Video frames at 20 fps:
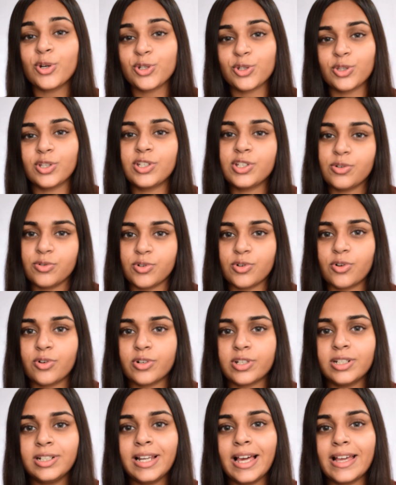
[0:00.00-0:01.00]
to the
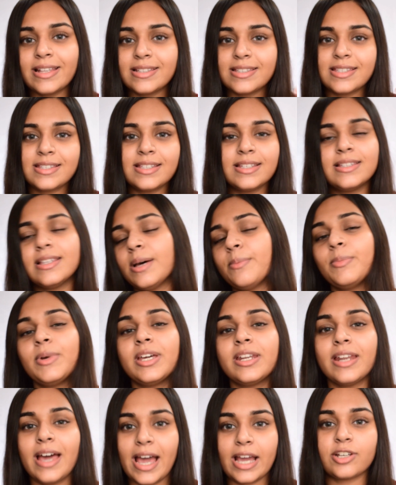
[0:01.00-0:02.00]
tutorial and see them
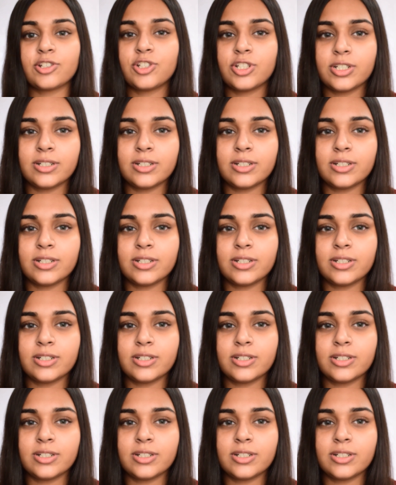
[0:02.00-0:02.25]
in action.